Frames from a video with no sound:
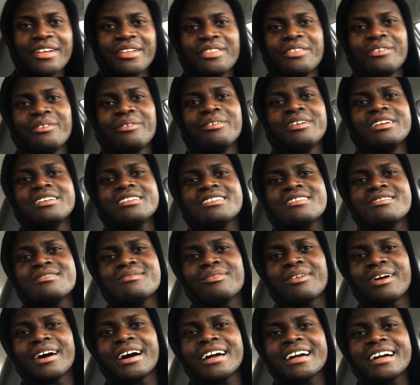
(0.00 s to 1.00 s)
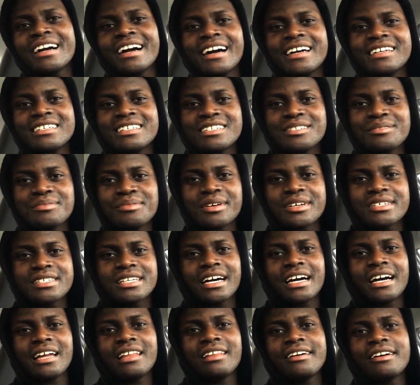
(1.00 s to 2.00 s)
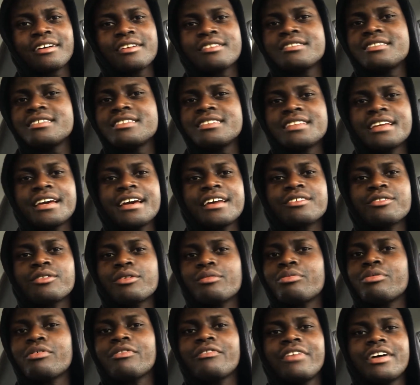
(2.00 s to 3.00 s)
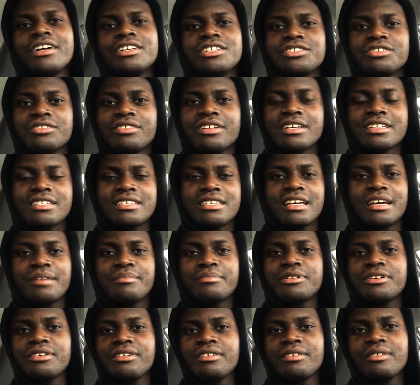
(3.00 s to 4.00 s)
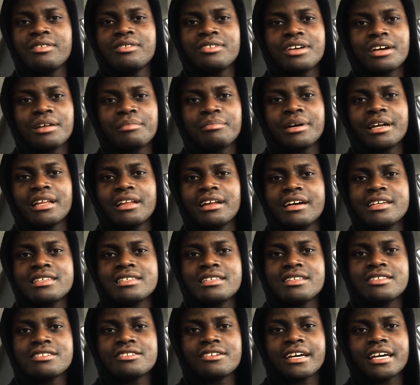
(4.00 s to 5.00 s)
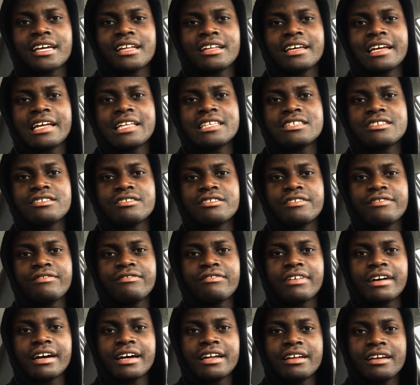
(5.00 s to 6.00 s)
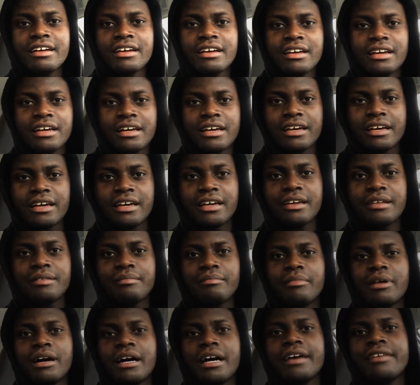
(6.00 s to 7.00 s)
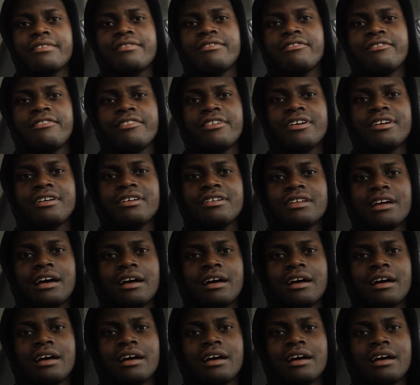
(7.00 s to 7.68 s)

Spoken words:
The reason why, guys, is because I had like a state or provincial exam to do to get my license so I can get certified in my field.